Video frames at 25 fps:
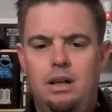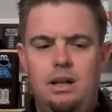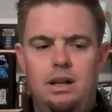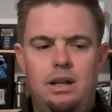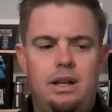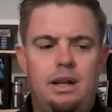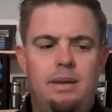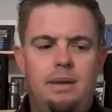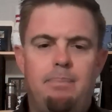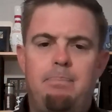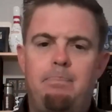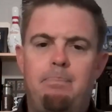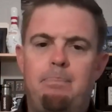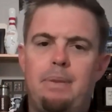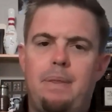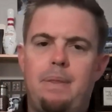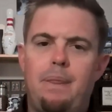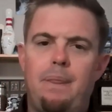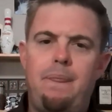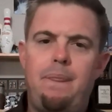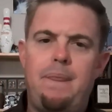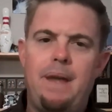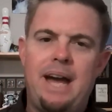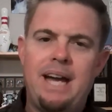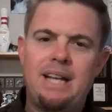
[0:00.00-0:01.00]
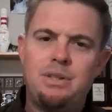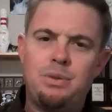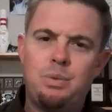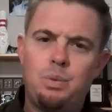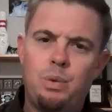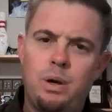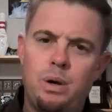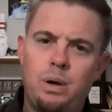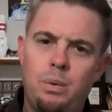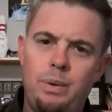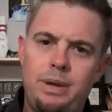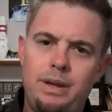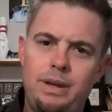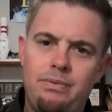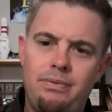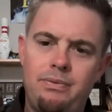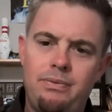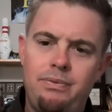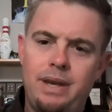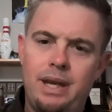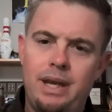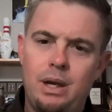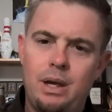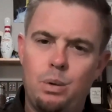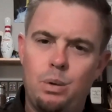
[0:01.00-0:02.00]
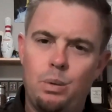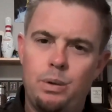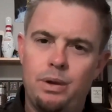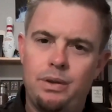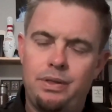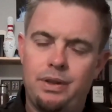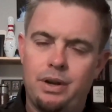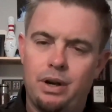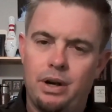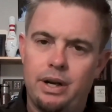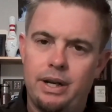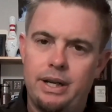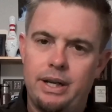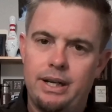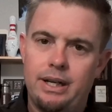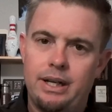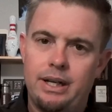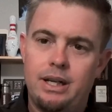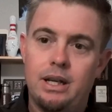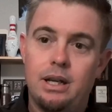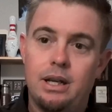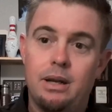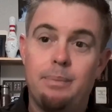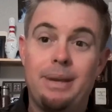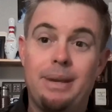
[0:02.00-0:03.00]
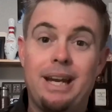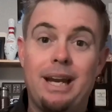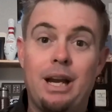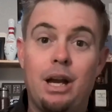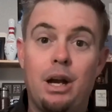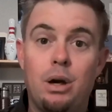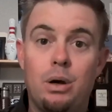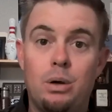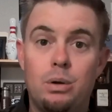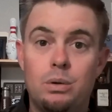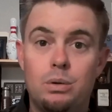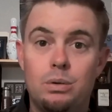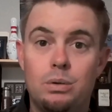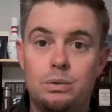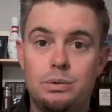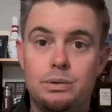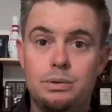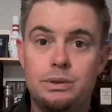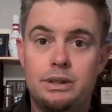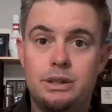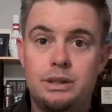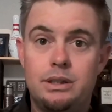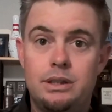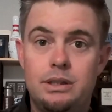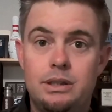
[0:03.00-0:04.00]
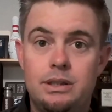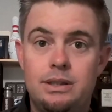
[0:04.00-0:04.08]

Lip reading: But that's where we fail with our incoming goals,